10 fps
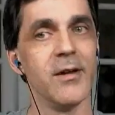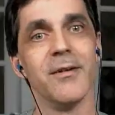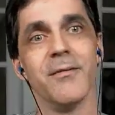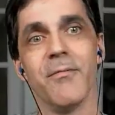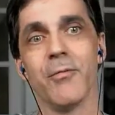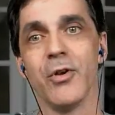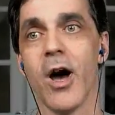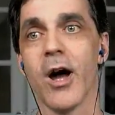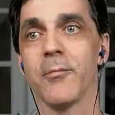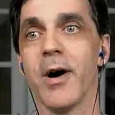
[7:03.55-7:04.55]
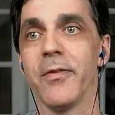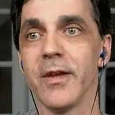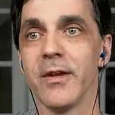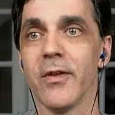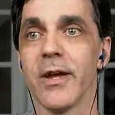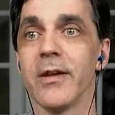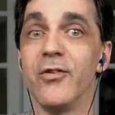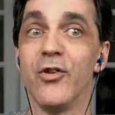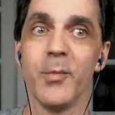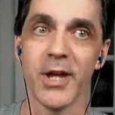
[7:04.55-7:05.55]
When you talk about things like
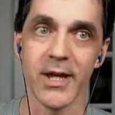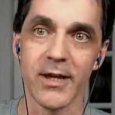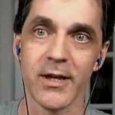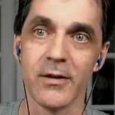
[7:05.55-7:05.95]
zooming in